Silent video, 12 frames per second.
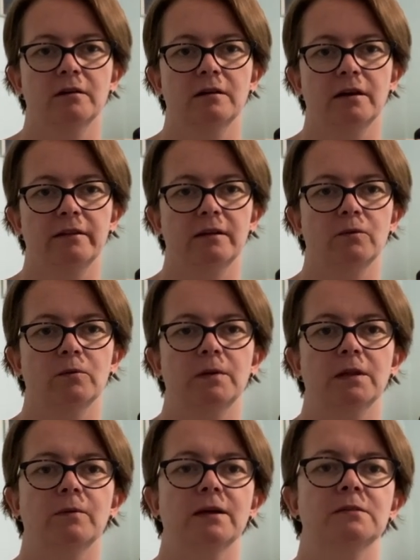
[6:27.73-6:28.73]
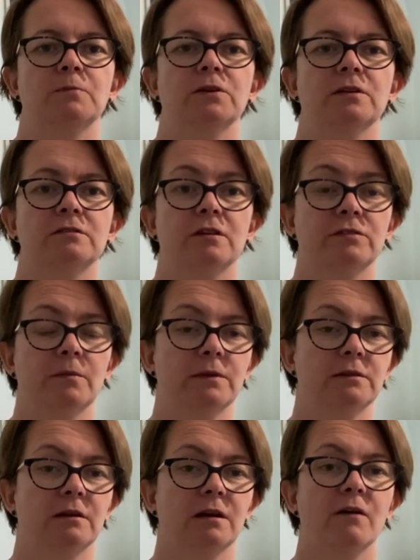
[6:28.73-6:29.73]
I think would be the way to put it. So if something's
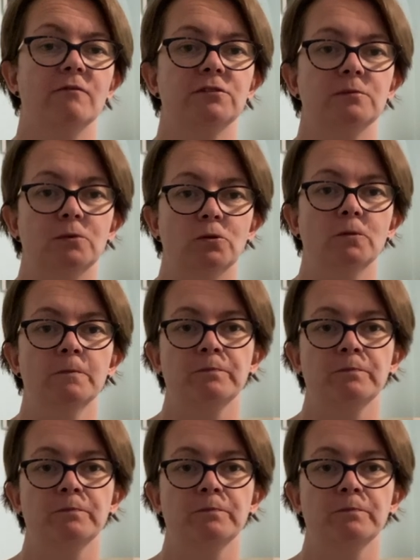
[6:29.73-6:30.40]
uncomfortable,